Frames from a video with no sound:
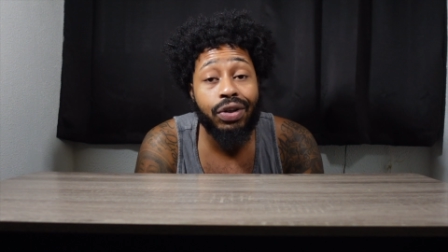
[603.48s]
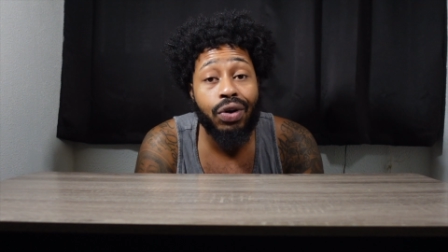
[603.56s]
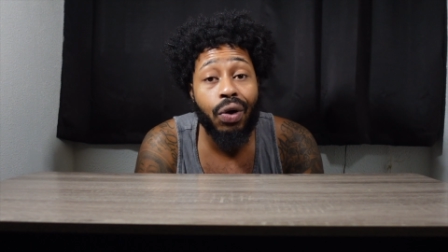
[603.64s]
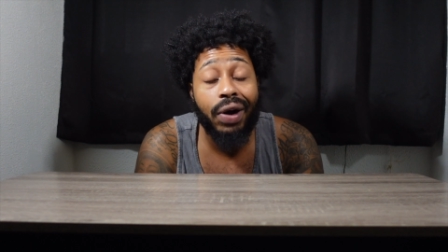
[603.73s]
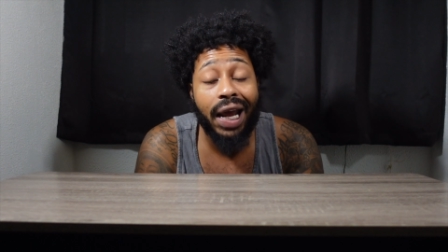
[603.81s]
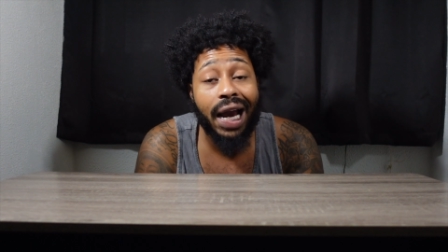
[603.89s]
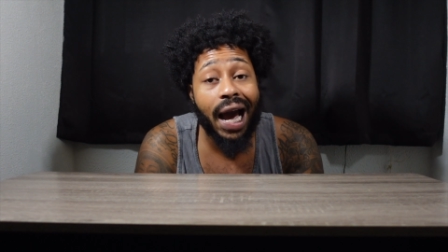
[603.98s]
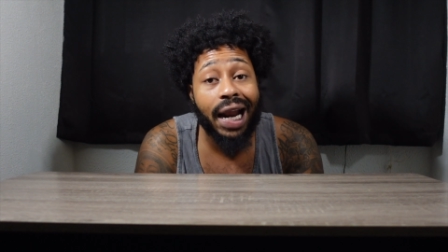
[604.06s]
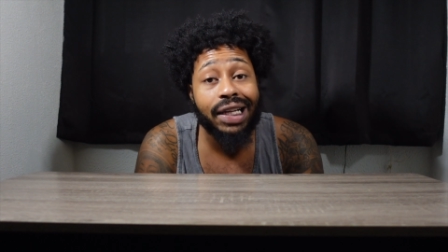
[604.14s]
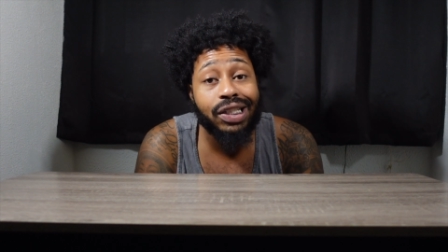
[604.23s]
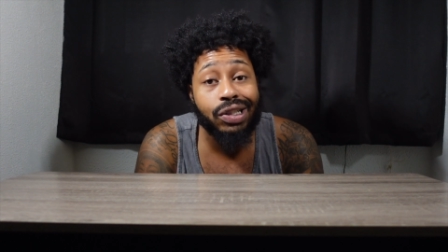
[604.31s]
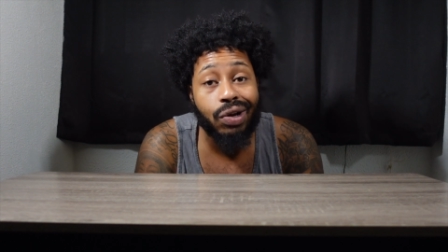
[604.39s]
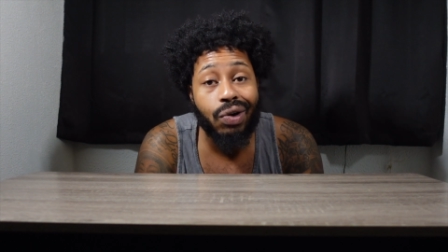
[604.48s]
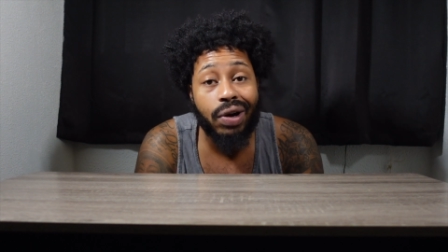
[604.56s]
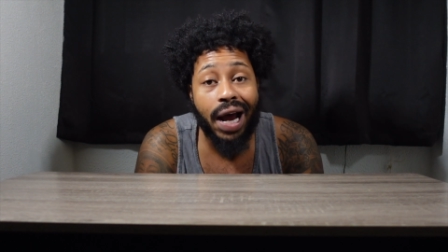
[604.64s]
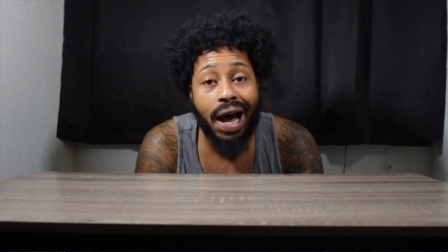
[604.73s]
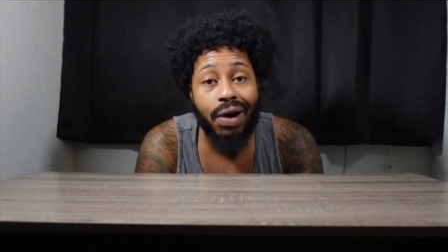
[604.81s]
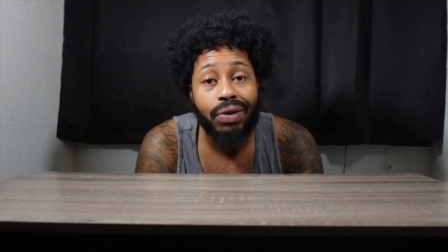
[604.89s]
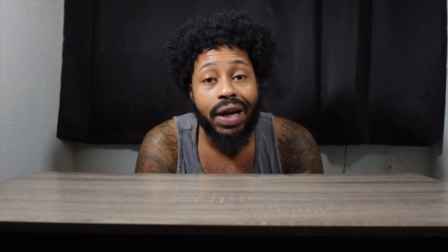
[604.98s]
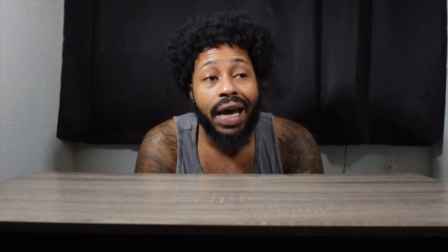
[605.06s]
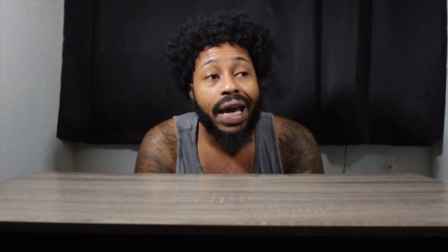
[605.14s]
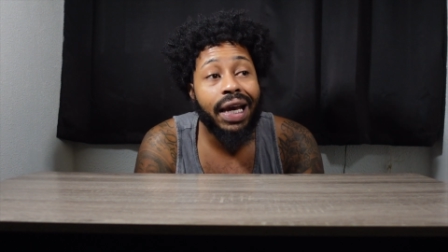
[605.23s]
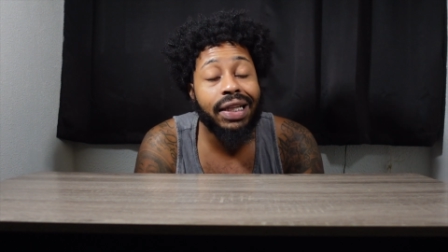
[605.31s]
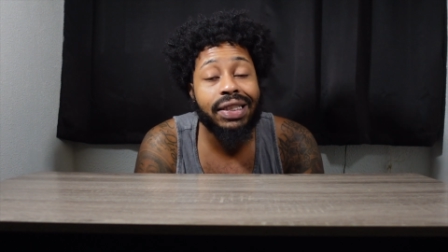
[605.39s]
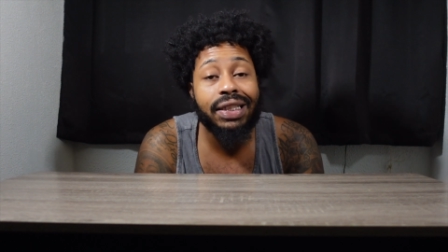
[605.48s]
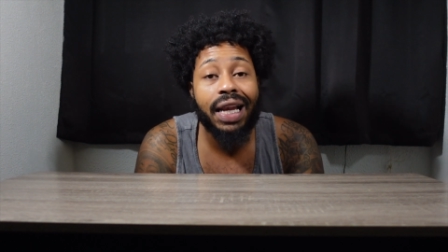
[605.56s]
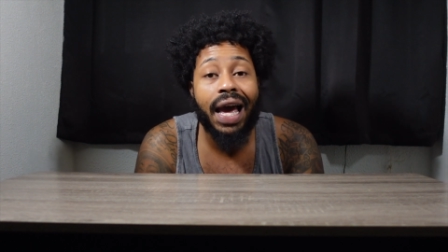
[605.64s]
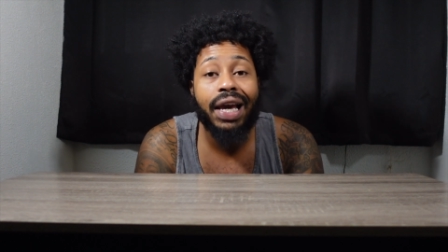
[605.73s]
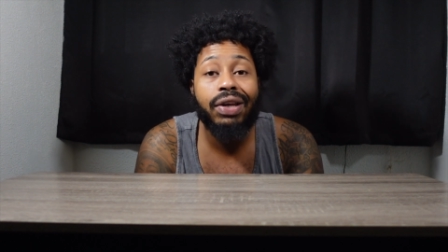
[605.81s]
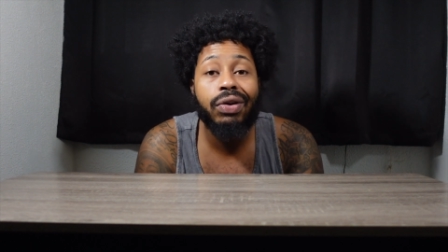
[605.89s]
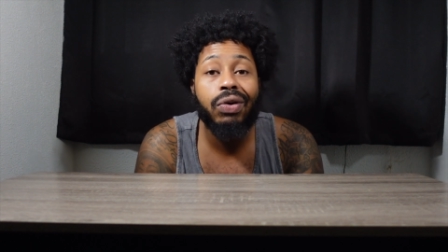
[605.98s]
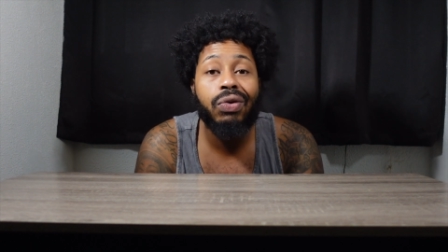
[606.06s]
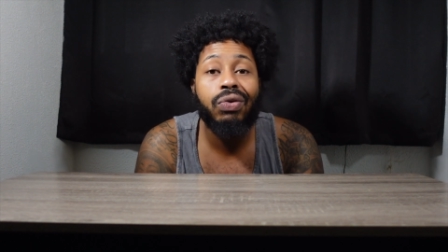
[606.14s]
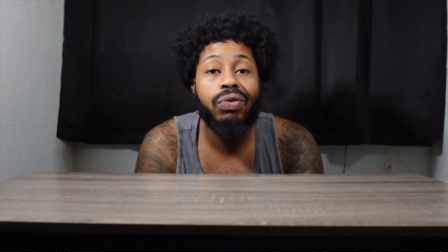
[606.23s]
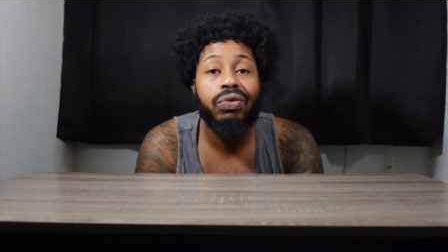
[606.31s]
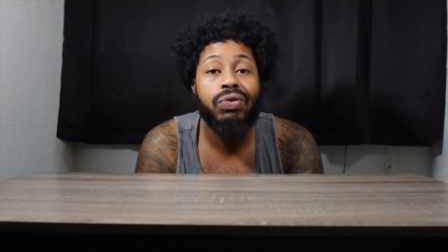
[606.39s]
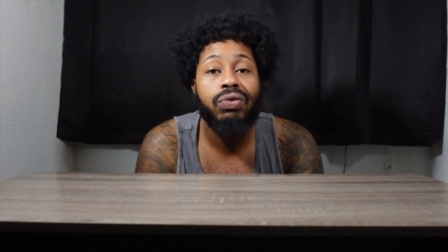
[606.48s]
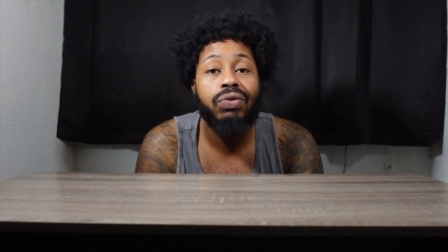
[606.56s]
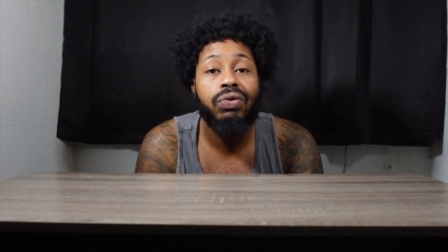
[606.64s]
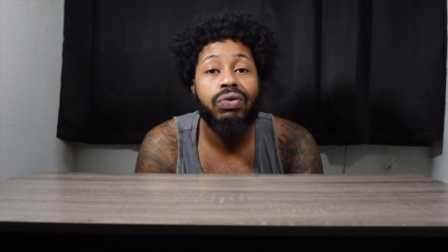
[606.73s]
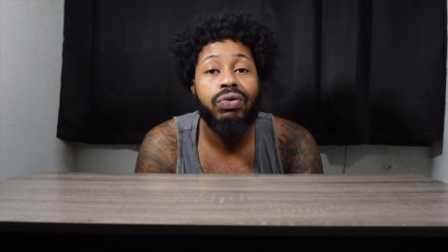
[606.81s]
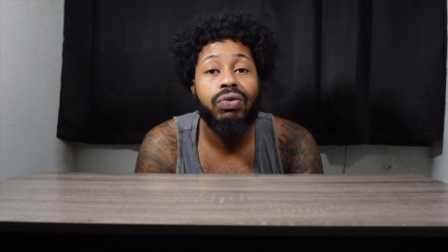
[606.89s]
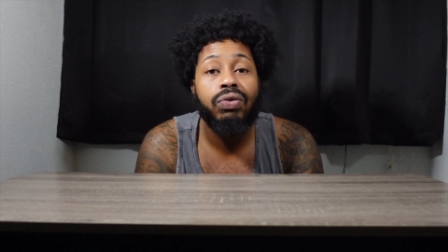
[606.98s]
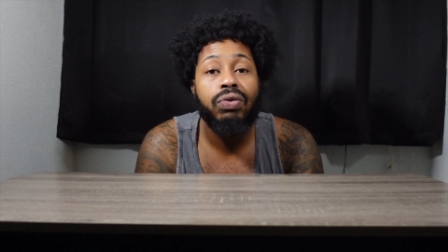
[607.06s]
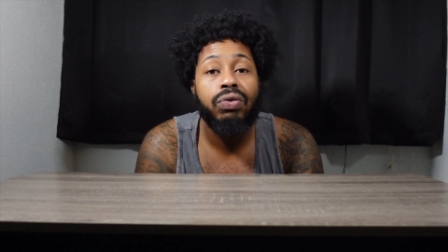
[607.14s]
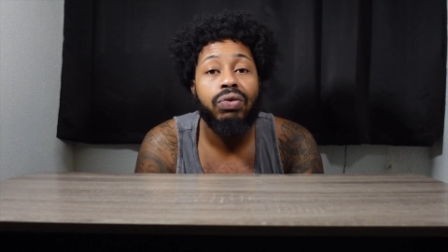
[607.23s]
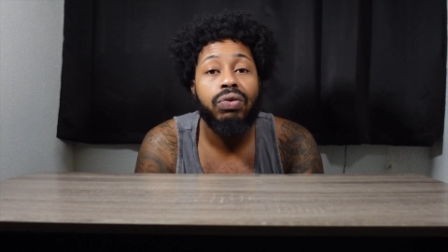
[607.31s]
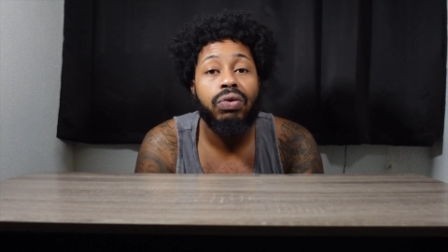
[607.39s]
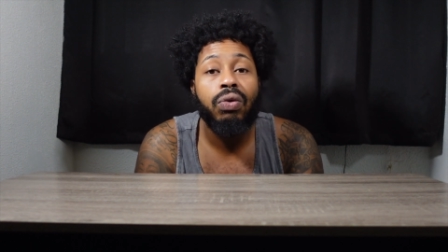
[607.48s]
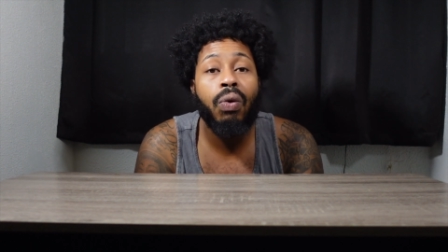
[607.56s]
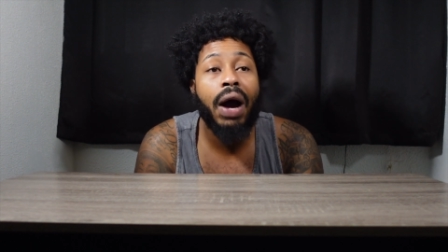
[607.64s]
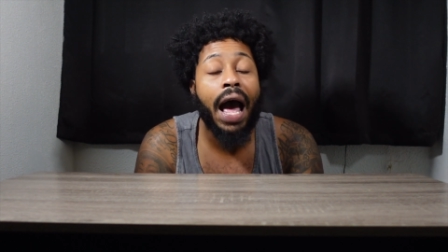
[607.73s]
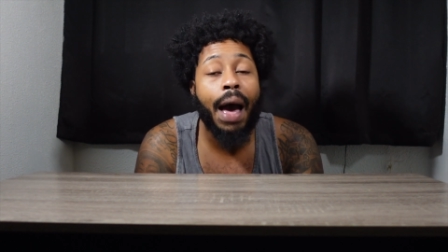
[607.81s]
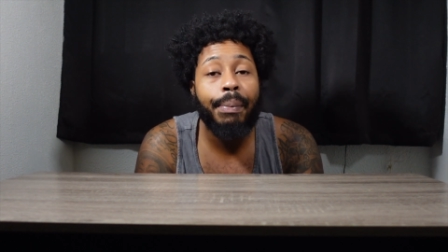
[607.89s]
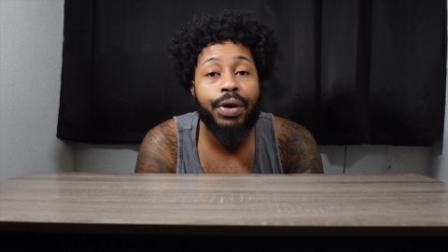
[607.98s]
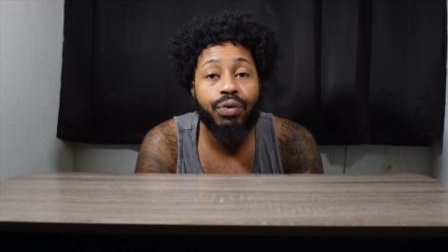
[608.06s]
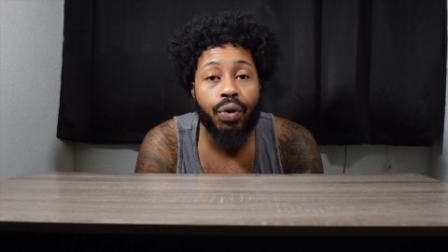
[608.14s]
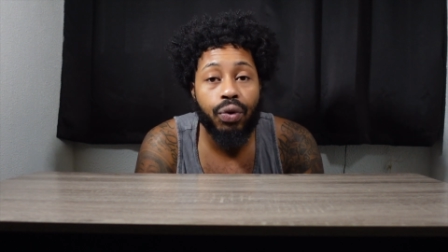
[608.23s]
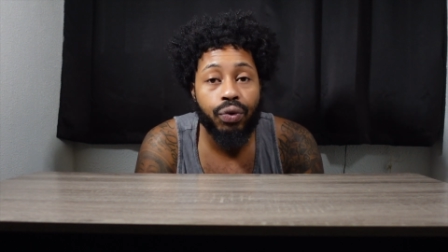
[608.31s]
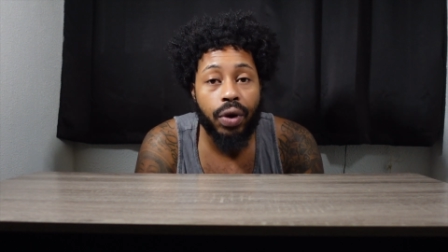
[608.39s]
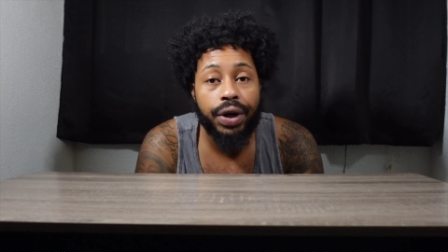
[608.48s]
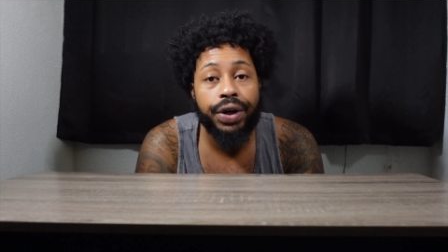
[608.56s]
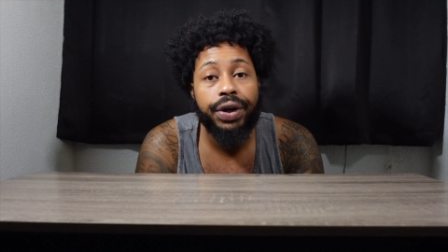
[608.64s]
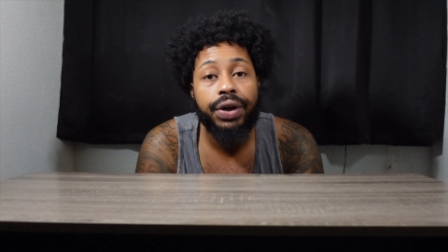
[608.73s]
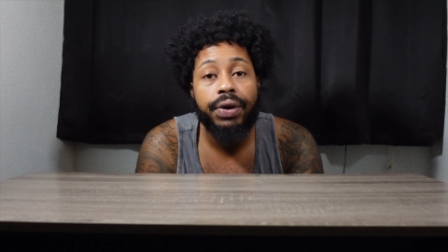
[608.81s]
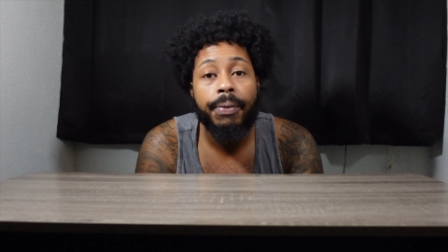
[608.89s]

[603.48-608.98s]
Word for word: you know, they got to slow down. It's like, yo, what happened, road runner?